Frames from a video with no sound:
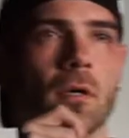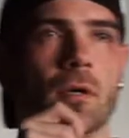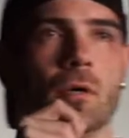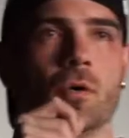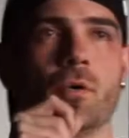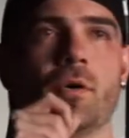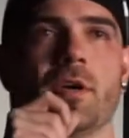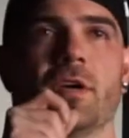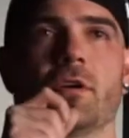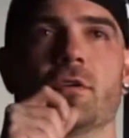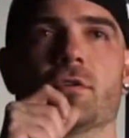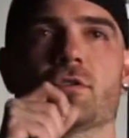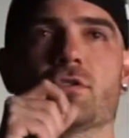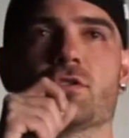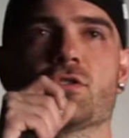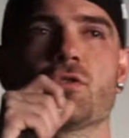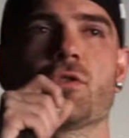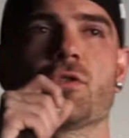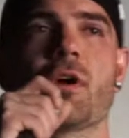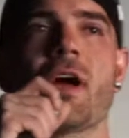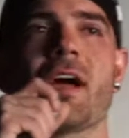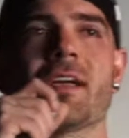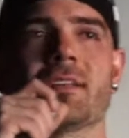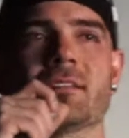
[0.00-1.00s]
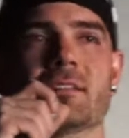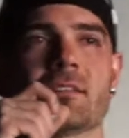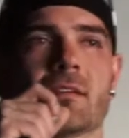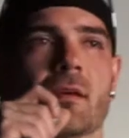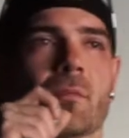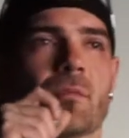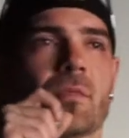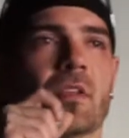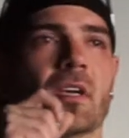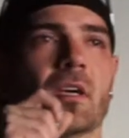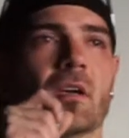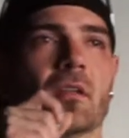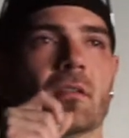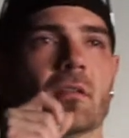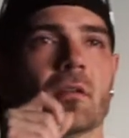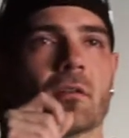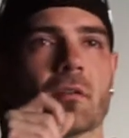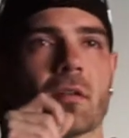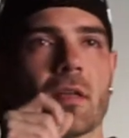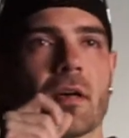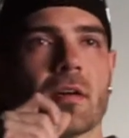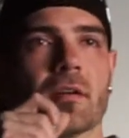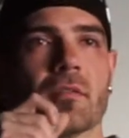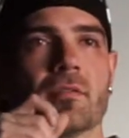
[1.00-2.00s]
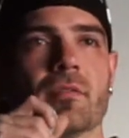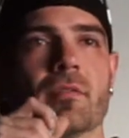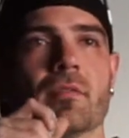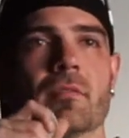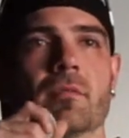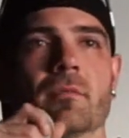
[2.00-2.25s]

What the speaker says: Who here has tried something in their life?